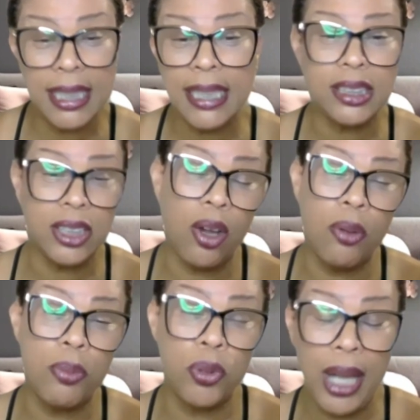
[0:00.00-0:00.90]
Nick
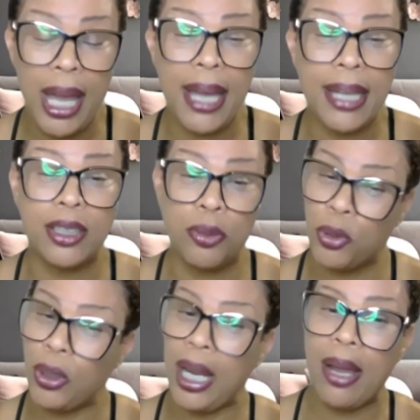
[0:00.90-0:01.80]
told Mulan, and
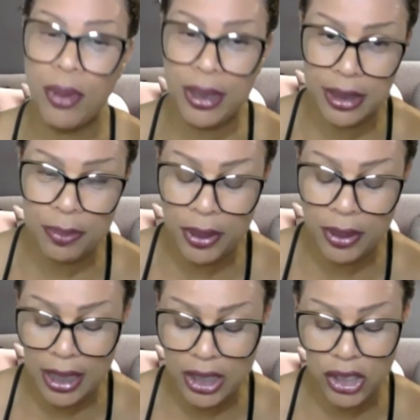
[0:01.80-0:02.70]
then Mulan went and
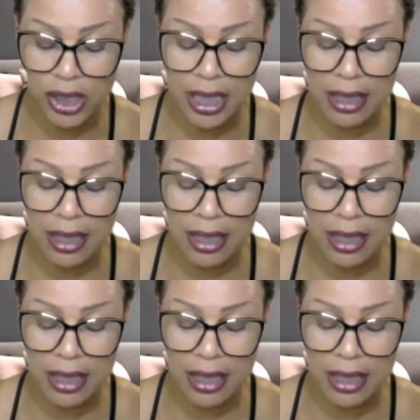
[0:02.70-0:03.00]
spilled that shit.